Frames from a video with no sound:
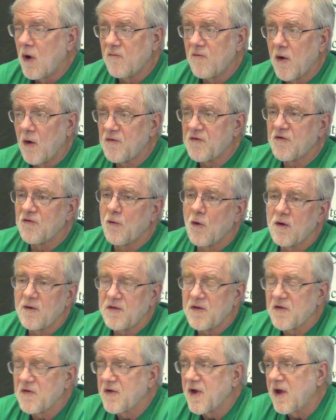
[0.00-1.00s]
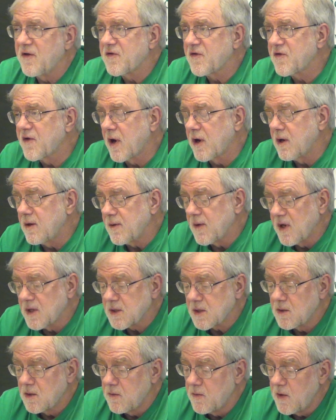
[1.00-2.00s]
1 vote short in the state Senate.
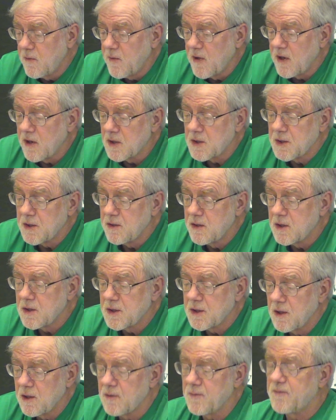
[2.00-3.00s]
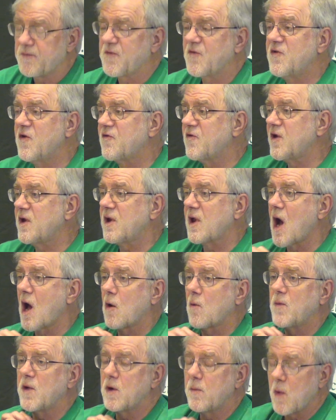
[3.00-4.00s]
That's going to be a big issue this year.
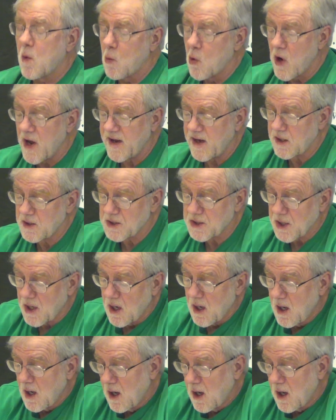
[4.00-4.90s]
$15 minimum wage.